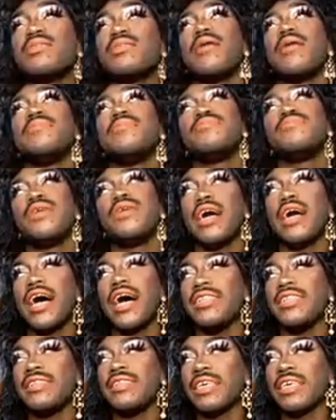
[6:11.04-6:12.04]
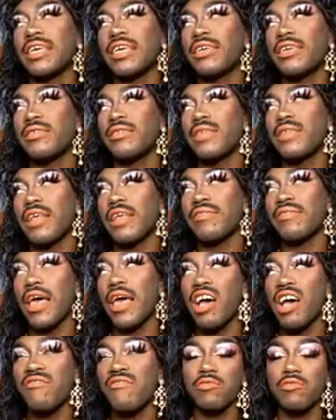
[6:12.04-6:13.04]
up sometimes, but I think
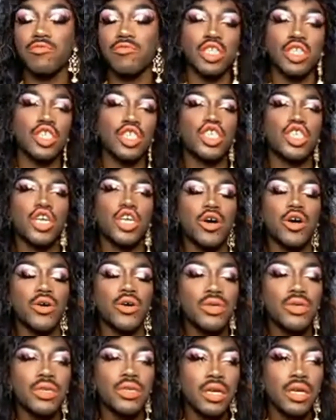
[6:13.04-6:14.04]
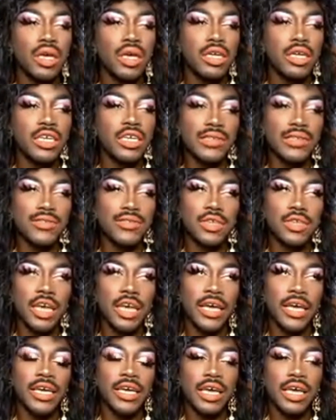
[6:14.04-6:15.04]
that the effort really showed
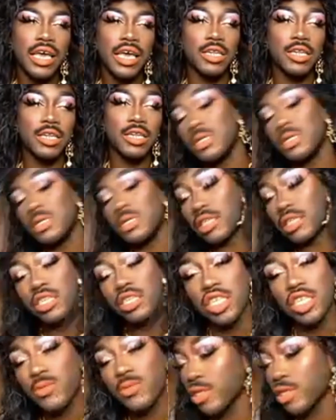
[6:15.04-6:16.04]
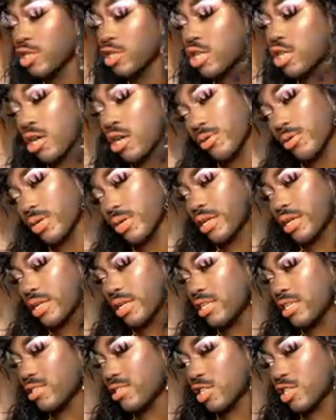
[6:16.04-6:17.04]
yesterday and is continuing to show.
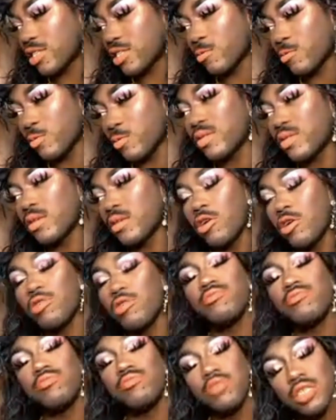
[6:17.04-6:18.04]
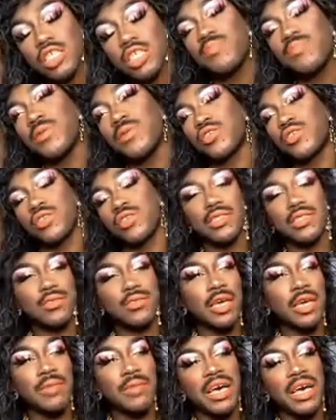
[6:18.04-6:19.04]
And it's just, it was really special
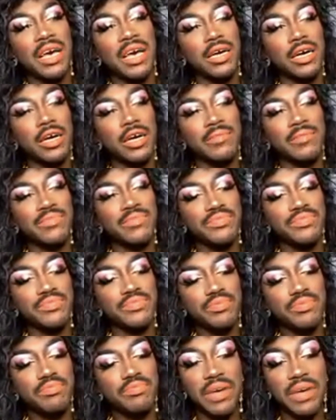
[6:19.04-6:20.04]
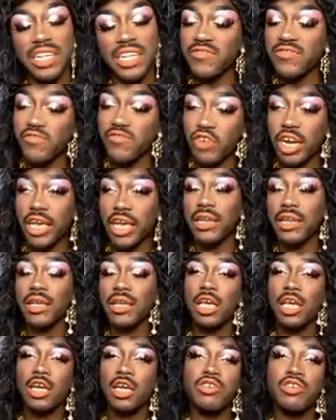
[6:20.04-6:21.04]
yesterday. My best
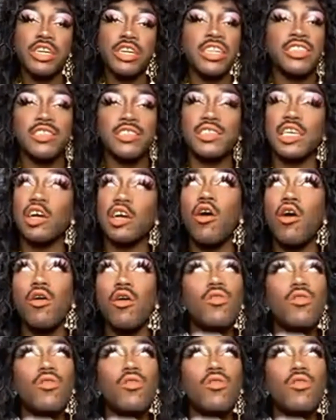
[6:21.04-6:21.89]
friend created this like